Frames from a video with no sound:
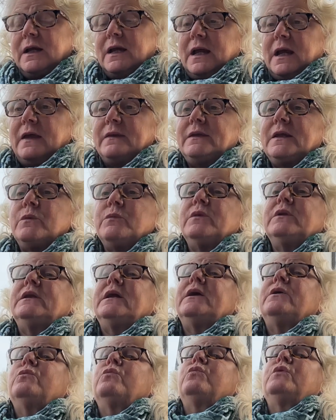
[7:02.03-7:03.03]
And then when
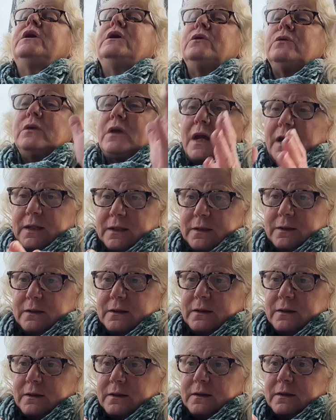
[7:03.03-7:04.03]
they reunited,
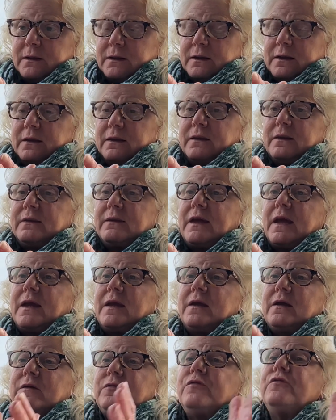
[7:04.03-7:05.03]

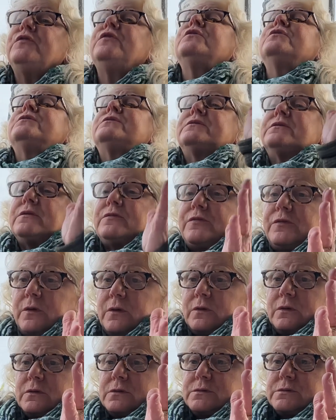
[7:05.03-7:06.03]
they fused the
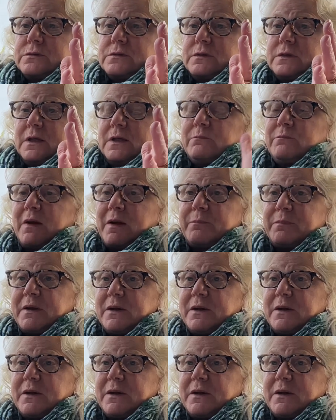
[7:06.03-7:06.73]
photos. And my